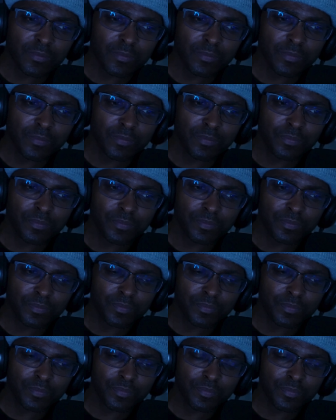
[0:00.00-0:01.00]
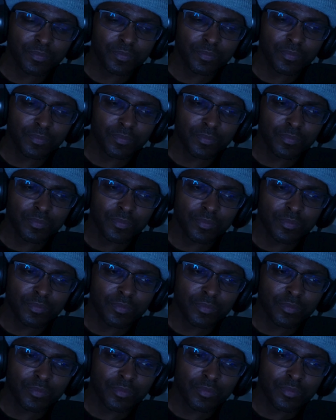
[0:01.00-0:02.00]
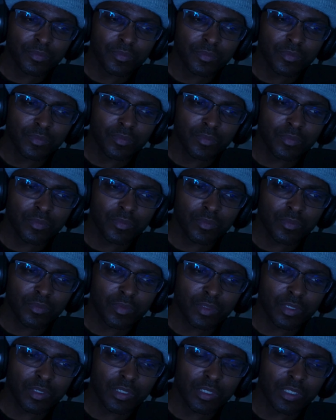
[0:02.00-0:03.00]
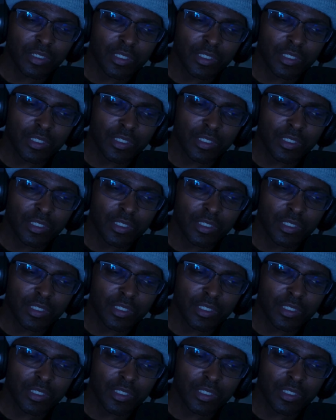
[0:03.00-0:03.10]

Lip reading: Nobody speaks.